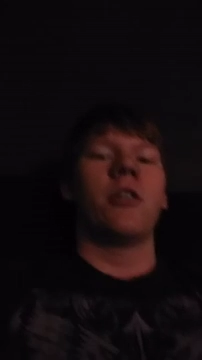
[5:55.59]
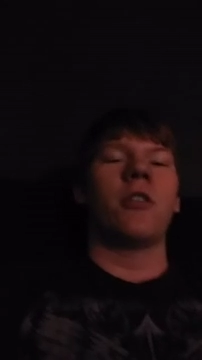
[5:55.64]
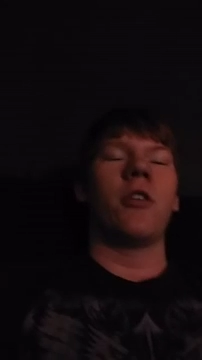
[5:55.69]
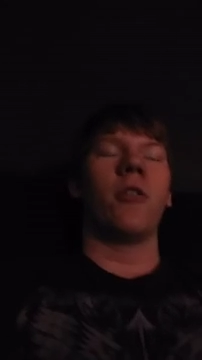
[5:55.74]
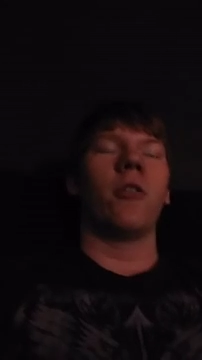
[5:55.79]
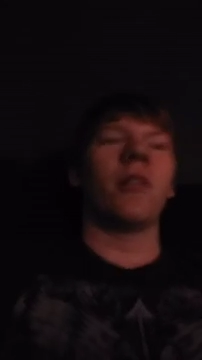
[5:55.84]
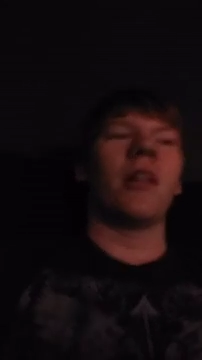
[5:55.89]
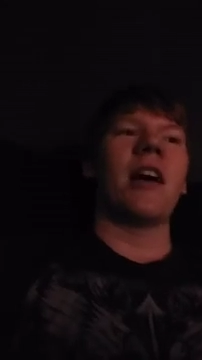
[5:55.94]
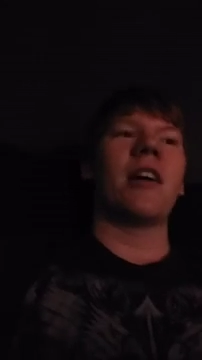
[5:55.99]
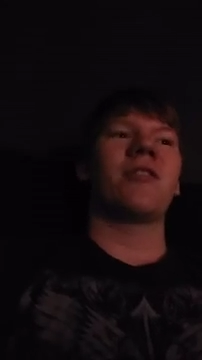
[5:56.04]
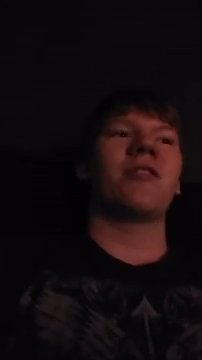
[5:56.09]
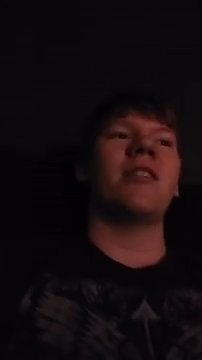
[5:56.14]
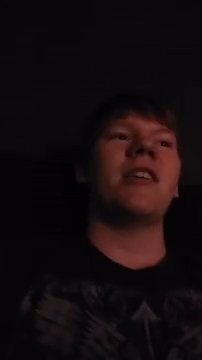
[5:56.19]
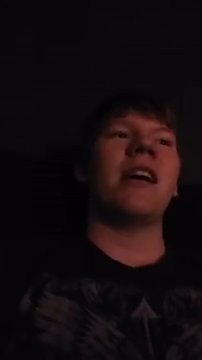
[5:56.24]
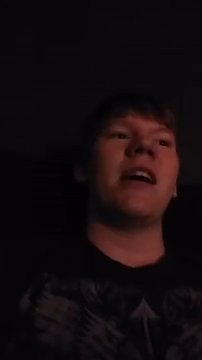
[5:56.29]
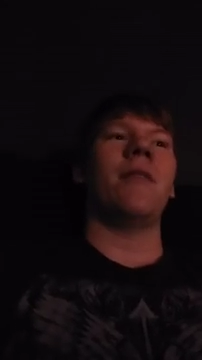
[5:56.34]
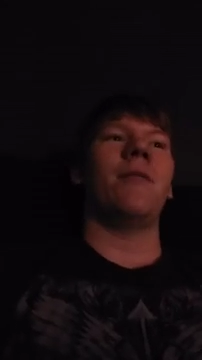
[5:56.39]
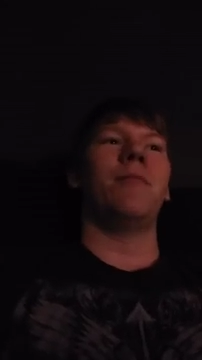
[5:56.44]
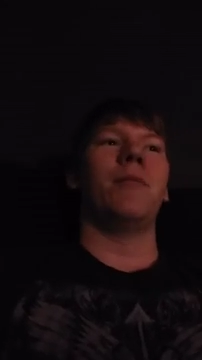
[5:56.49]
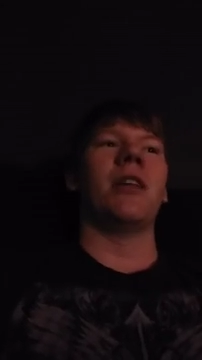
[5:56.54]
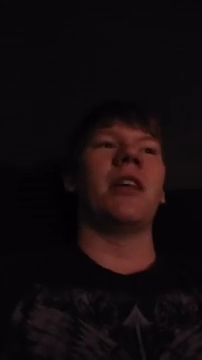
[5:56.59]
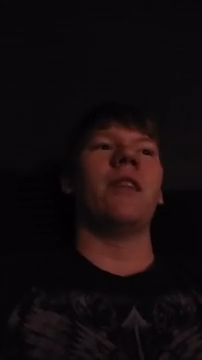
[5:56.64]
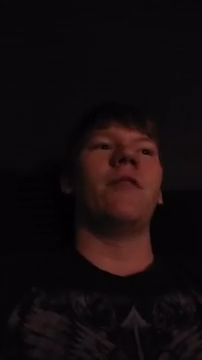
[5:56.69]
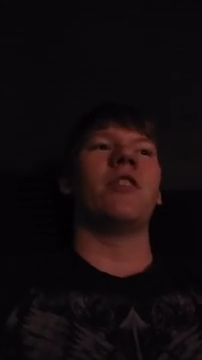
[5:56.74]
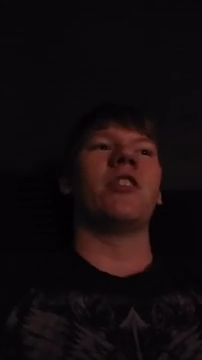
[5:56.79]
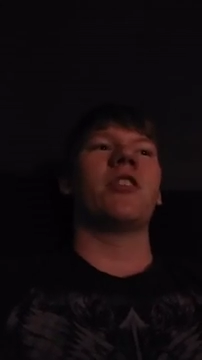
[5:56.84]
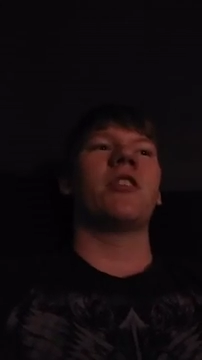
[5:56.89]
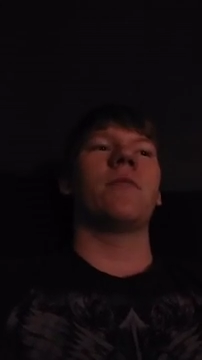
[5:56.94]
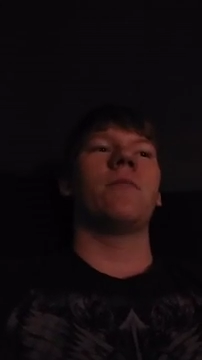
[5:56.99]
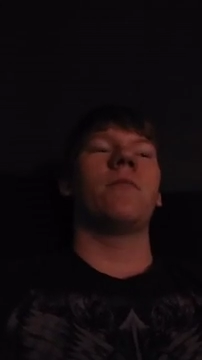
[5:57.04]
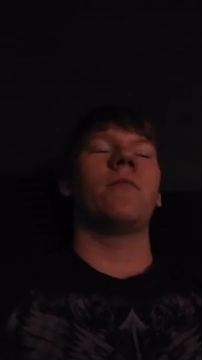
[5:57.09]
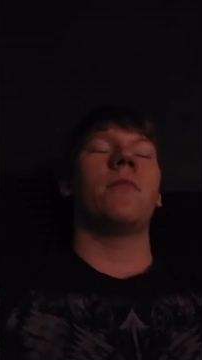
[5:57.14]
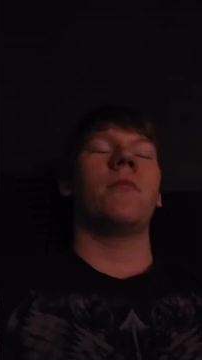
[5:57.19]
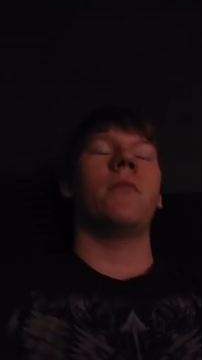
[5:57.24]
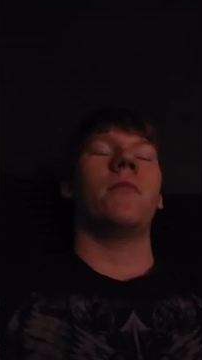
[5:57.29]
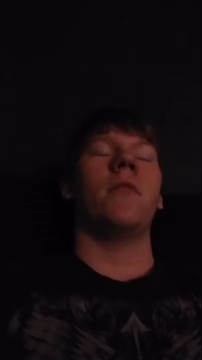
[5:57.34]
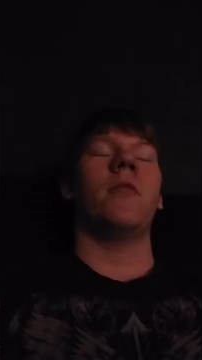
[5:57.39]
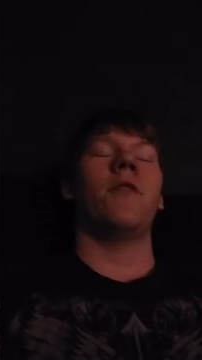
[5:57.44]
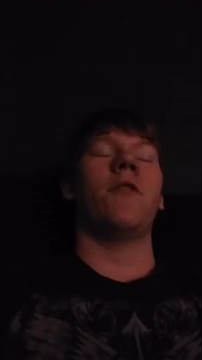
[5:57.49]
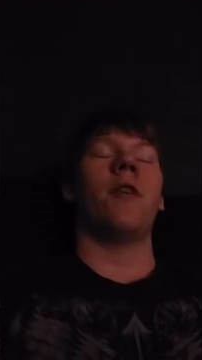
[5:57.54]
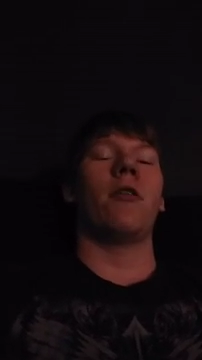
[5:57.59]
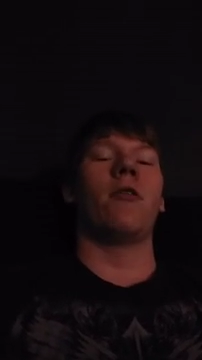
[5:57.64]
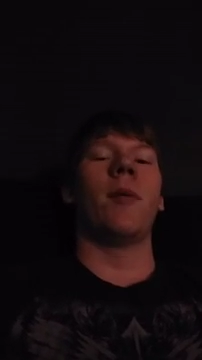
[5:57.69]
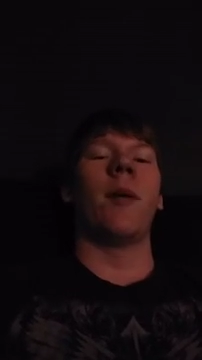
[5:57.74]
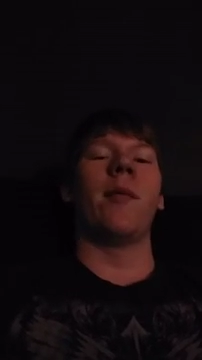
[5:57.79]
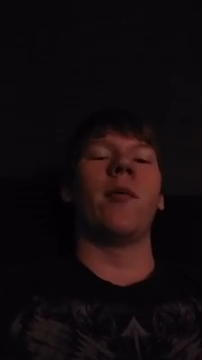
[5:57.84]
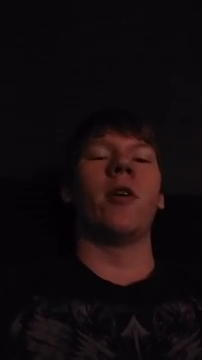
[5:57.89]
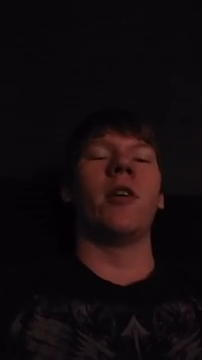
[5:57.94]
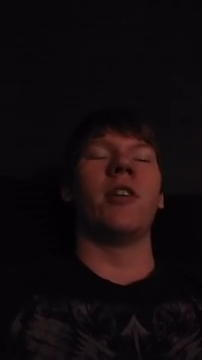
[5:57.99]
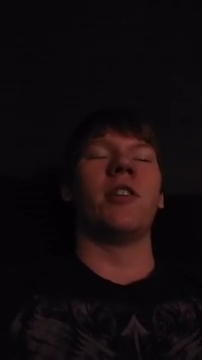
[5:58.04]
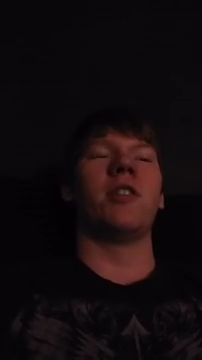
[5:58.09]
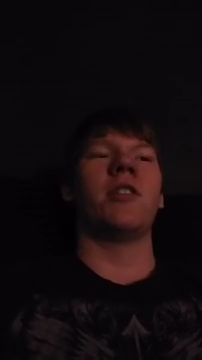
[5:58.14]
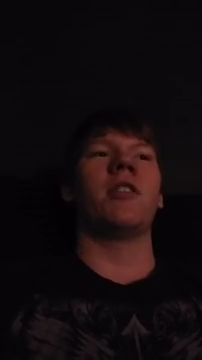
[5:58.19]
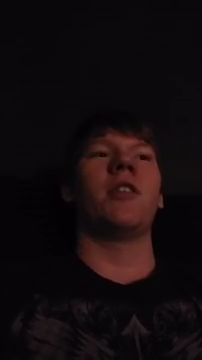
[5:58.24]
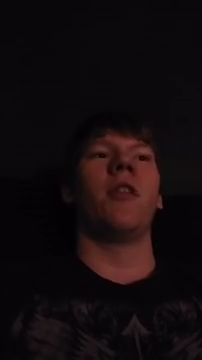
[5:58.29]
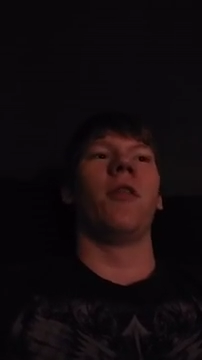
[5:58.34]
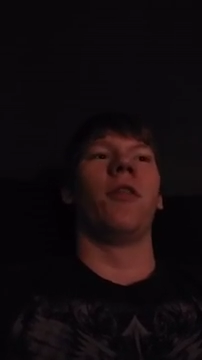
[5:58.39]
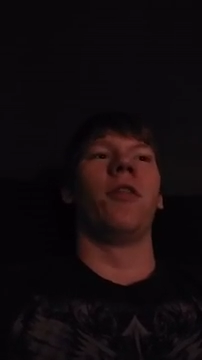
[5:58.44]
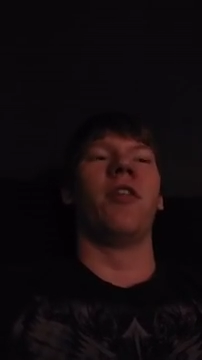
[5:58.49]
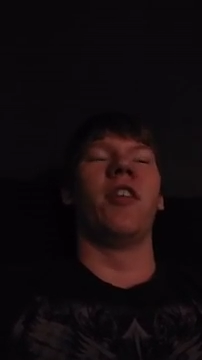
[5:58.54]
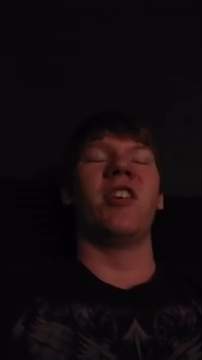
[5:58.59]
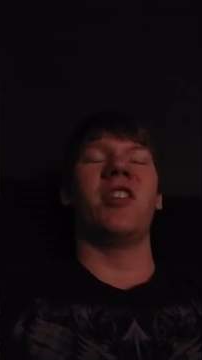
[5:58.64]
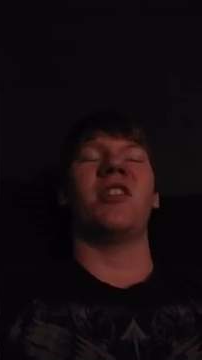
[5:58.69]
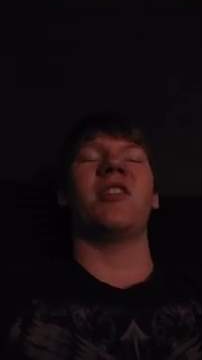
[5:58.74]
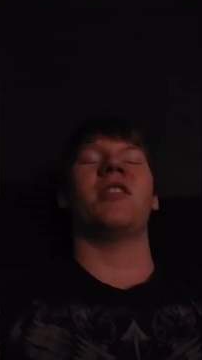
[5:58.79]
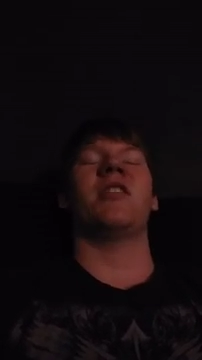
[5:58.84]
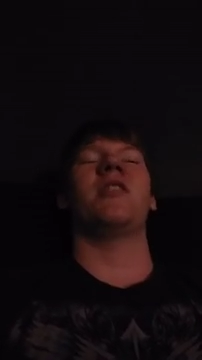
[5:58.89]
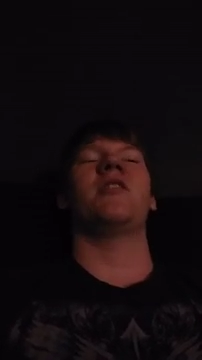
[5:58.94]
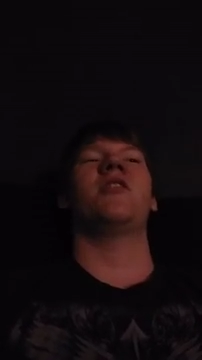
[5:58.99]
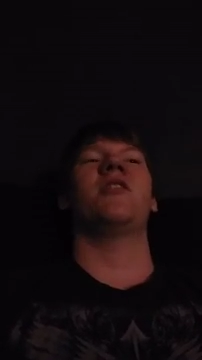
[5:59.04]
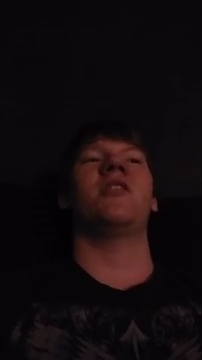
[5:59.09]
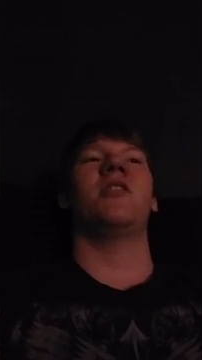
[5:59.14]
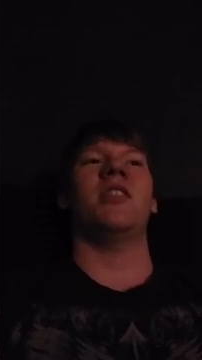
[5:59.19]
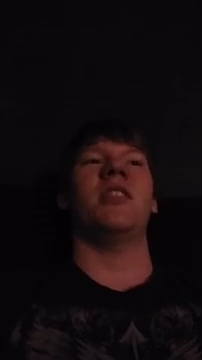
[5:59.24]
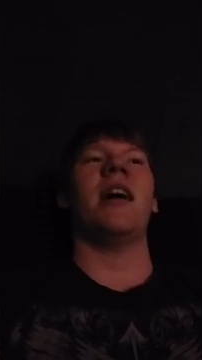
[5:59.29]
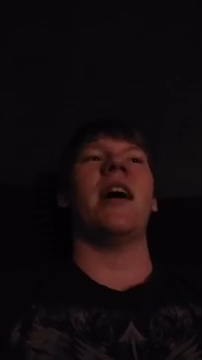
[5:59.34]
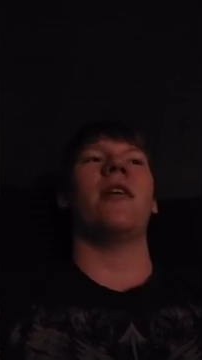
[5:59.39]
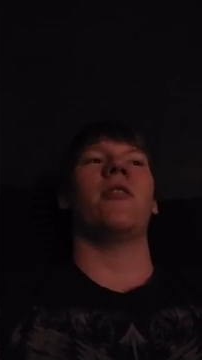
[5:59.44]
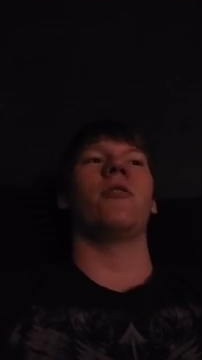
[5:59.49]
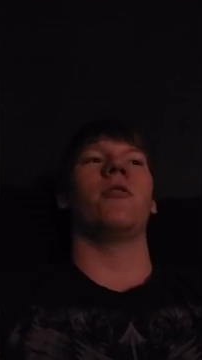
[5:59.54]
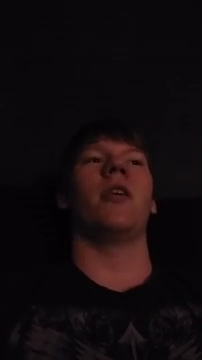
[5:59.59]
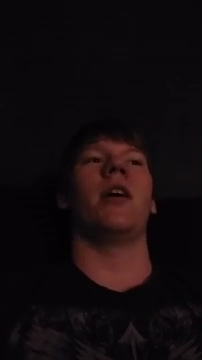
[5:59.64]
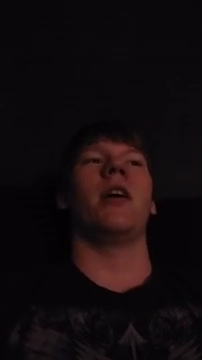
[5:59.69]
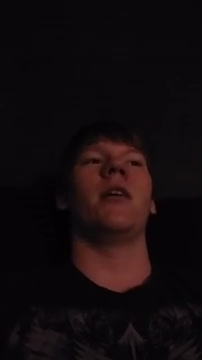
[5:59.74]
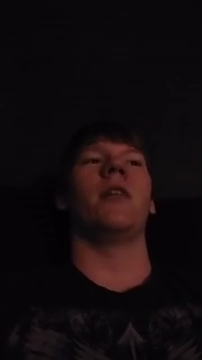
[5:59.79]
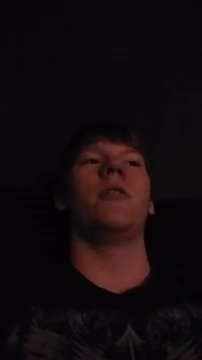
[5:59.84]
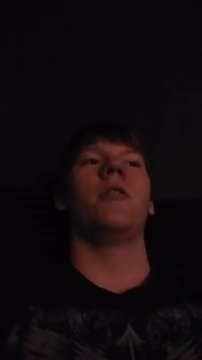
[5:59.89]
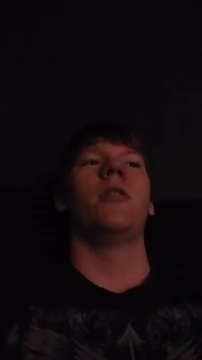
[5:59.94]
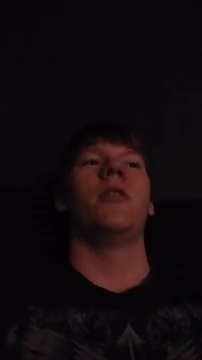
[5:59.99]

Her last day, I believe if I remember, it's this Saturday.